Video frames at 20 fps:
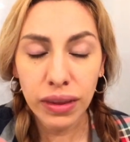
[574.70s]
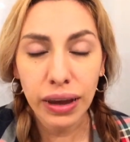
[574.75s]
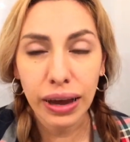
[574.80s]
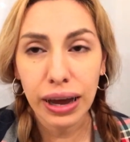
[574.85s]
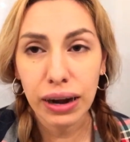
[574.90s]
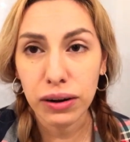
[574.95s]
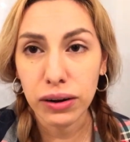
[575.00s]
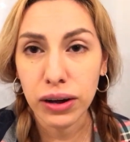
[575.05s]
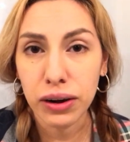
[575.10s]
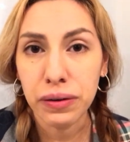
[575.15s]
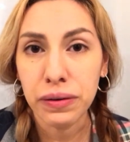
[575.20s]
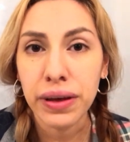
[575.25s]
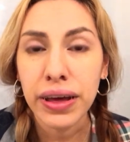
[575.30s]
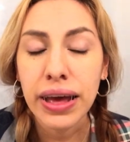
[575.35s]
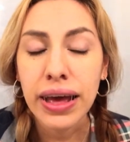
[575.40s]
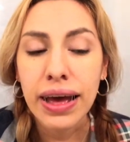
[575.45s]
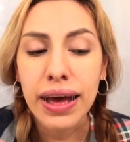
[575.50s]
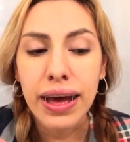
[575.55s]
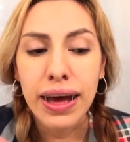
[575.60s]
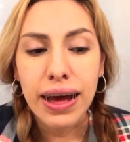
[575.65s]
I don't know.
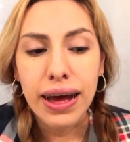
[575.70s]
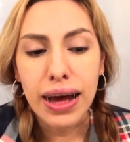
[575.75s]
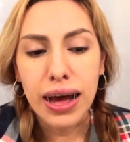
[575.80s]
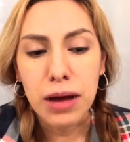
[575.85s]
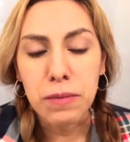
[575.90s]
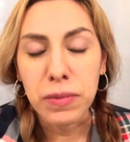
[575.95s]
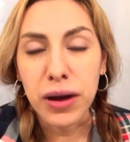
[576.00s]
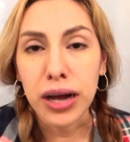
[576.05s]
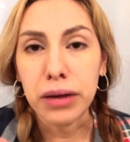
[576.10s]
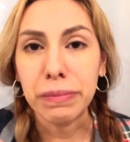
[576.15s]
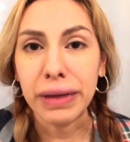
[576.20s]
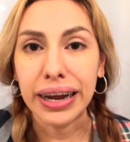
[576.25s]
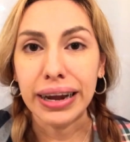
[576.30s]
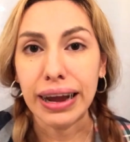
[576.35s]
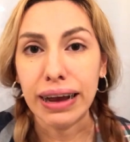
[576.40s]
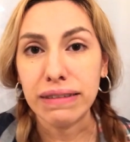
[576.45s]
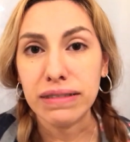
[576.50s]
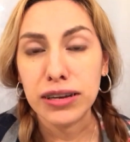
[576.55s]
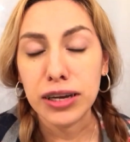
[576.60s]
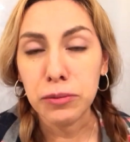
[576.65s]
On my
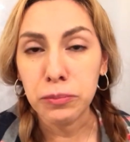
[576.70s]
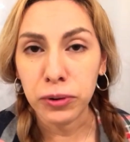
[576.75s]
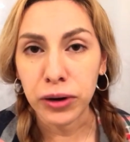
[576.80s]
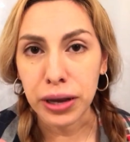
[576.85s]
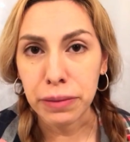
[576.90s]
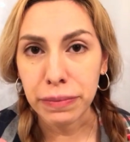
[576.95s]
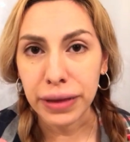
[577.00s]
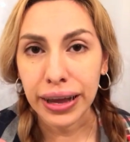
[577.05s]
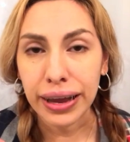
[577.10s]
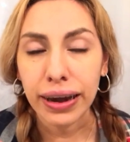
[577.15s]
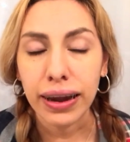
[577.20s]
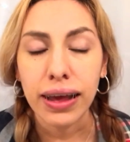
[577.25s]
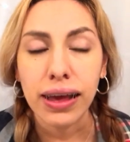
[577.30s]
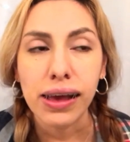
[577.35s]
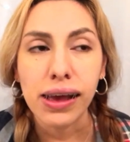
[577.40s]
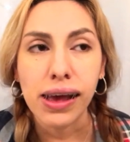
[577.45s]
next appointment,